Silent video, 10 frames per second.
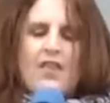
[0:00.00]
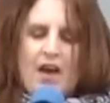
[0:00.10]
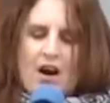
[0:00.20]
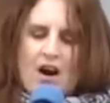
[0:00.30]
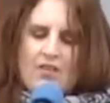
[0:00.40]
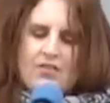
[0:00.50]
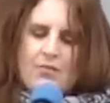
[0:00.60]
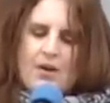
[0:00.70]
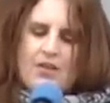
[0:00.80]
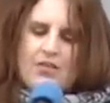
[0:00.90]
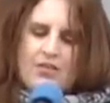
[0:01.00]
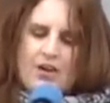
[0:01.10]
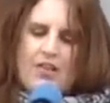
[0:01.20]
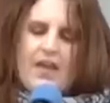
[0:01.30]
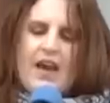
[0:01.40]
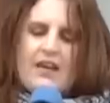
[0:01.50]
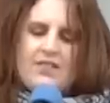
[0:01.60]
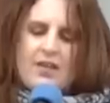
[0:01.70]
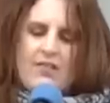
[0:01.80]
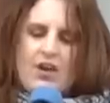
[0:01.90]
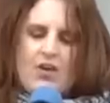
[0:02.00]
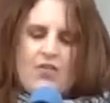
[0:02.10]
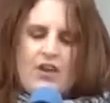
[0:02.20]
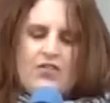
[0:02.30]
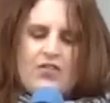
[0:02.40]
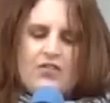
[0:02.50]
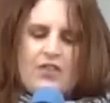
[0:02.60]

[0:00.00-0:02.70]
They also understood that as living creatures,